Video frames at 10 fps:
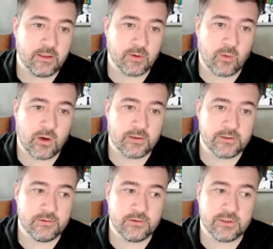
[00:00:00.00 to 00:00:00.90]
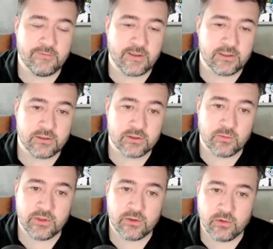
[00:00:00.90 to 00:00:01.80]
It requires user intervention. So
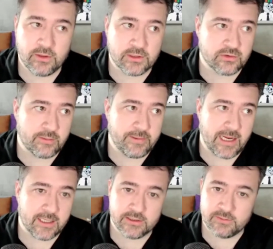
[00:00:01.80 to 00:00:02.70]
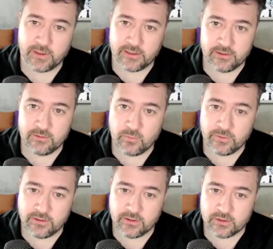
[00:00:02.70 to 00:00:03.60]
when you go to the script actions button
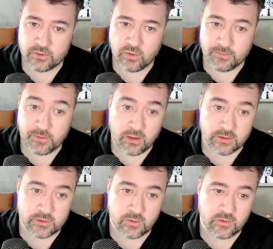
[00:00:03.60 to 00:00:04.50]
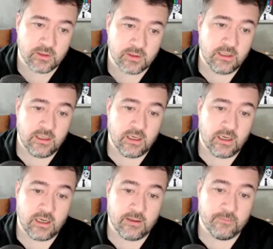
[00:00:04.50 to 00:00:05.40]
within the ControlUp console,
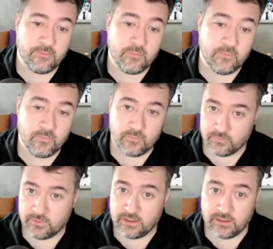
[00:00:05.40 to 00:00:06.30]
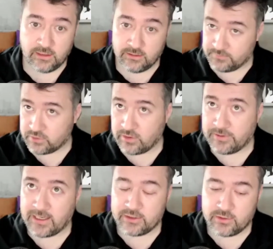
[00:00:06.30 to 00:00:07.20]
the script
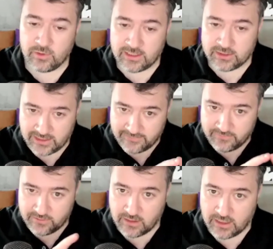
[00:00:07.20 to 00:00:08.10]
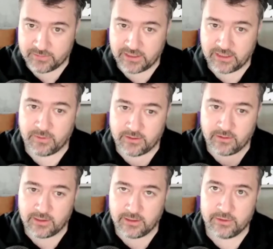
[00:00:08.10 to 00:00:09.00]
action will actually have a little update button
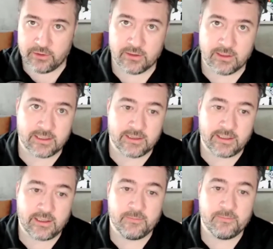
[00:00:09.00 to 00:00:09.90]
on it, and you can click it there.